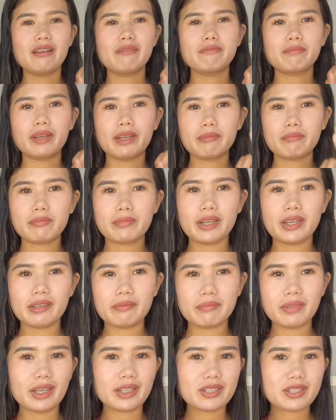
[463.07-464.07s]
My
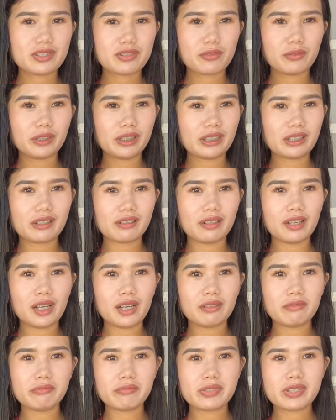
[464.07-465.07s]
menstrual
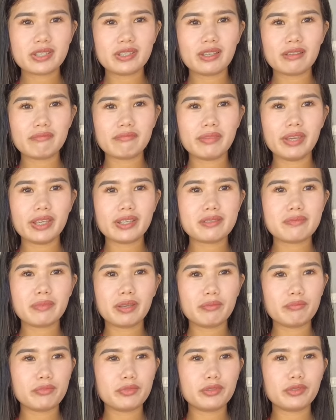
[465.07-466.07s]
cramps that makes
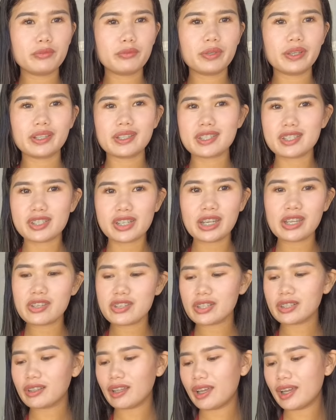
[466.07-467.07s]
my mood wings
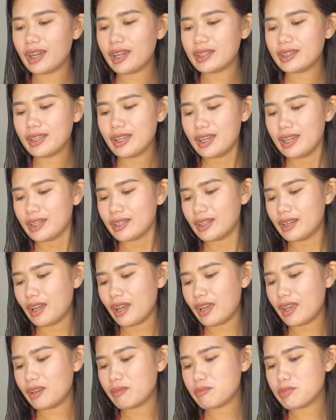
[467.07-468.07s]
change a lot. That
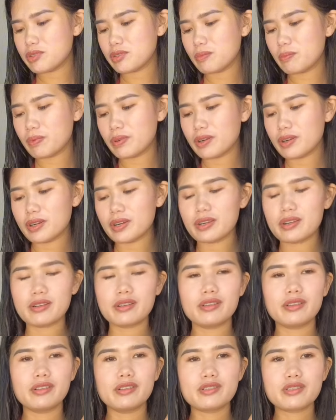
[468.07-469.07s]
I am
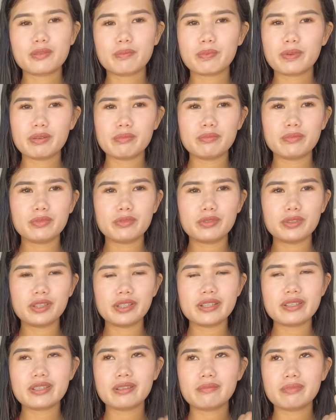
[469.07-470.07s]
super
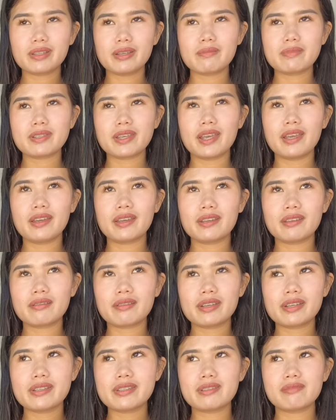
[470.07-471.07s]
moody, sometimes
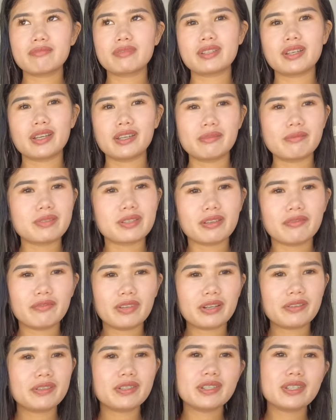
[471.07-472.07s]
angry, sometimes I'm
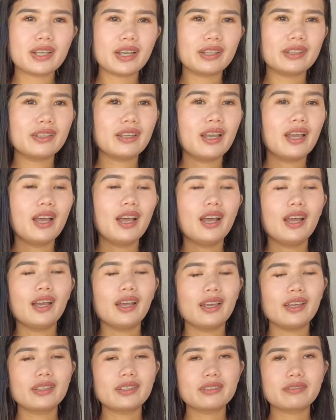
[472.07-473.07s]
very sad.
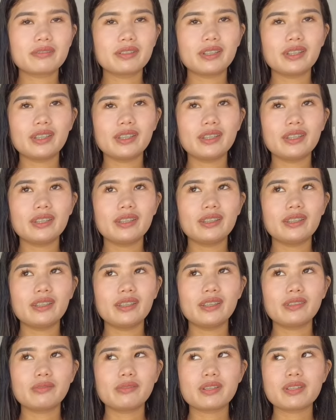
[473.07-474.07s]

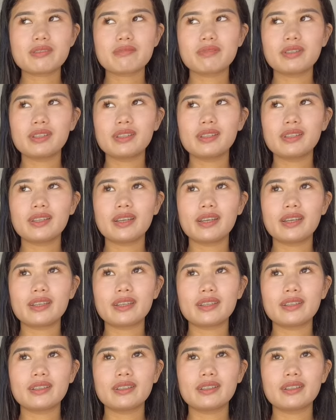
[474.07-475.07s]
It was really like,